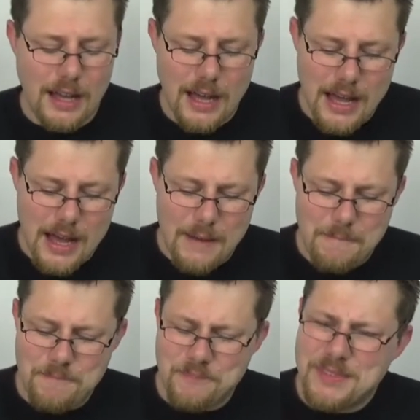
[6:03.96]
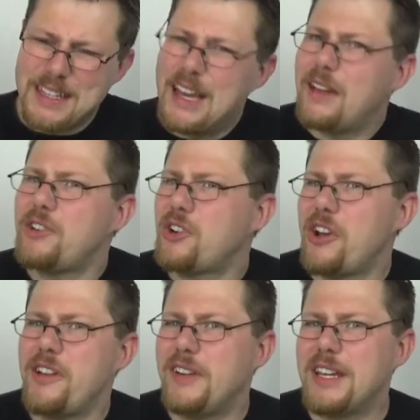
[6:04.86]
Um, yeah, not
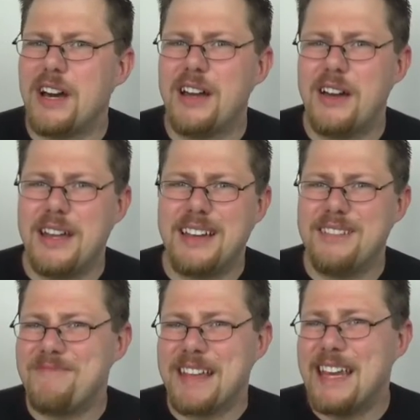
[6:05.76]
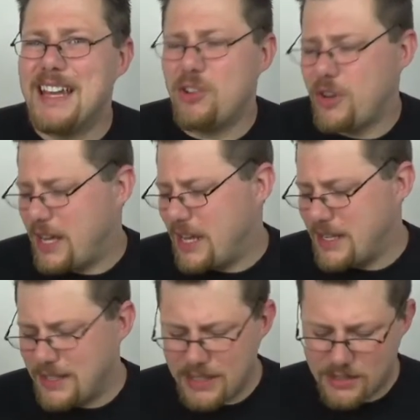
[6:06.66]
overly keen on it.
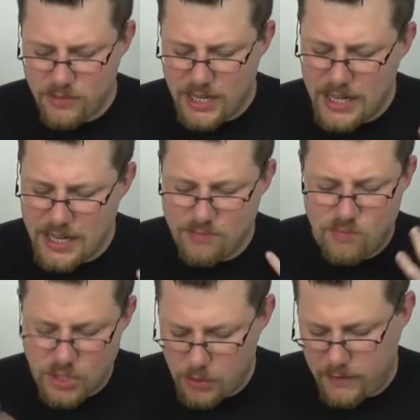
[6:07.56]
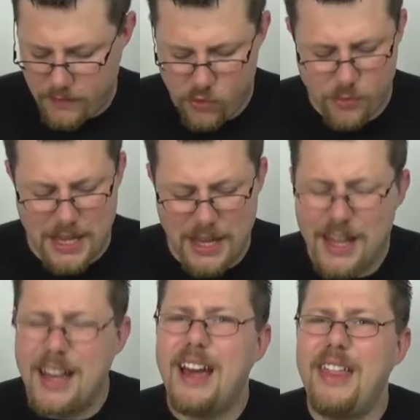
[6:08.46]
It doesn't really do it for me.
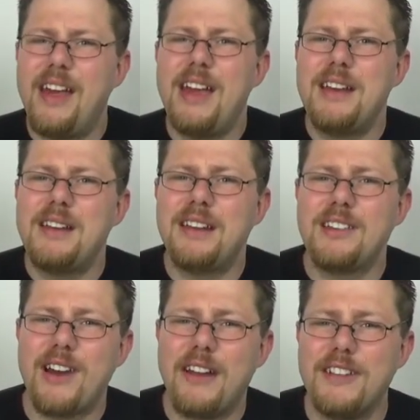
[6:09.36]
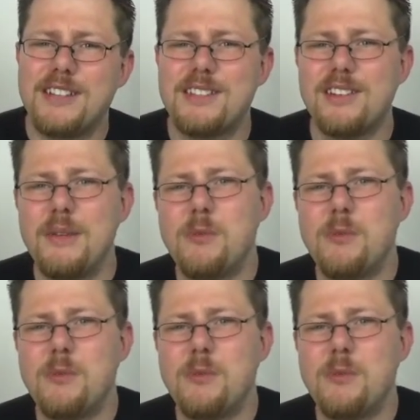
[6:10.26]
And then graphic design